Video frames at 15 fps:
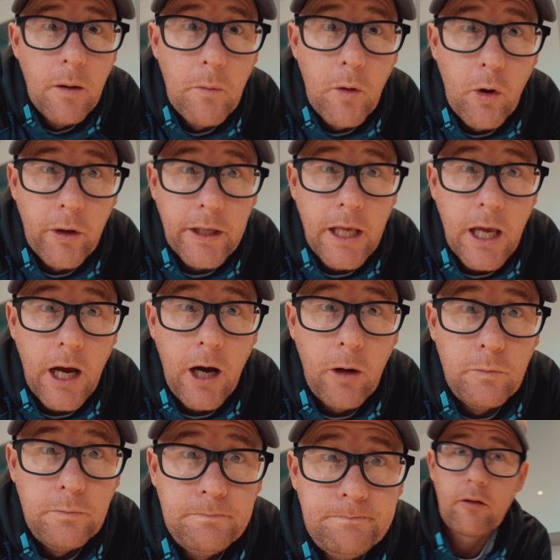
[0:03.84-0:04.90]
Morning,
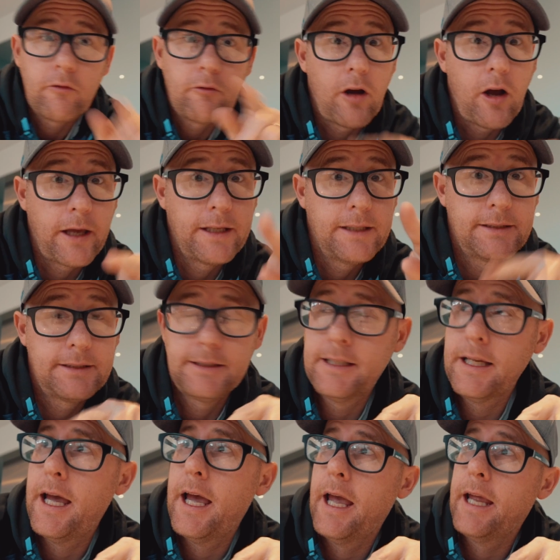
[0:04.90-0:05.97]
y'all. Right,
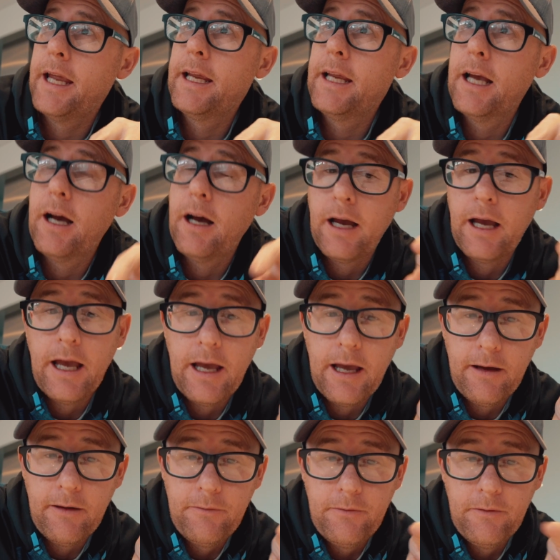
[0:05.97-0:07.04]
today I
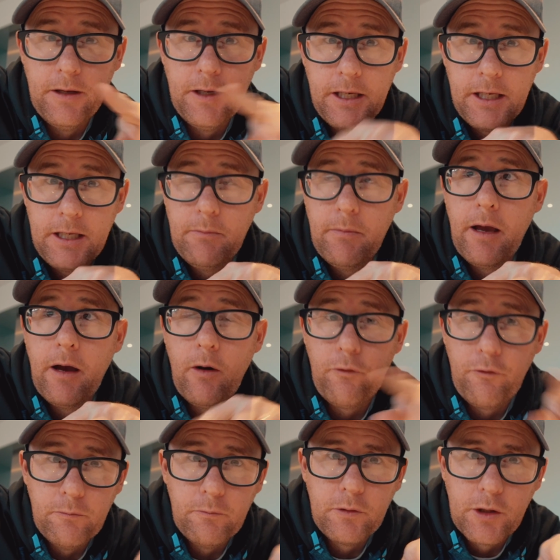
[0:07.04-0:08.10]
have an email
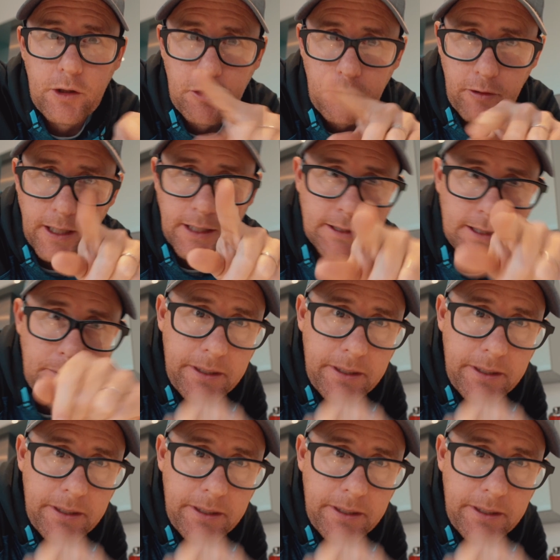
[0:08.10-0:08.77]
from Chris.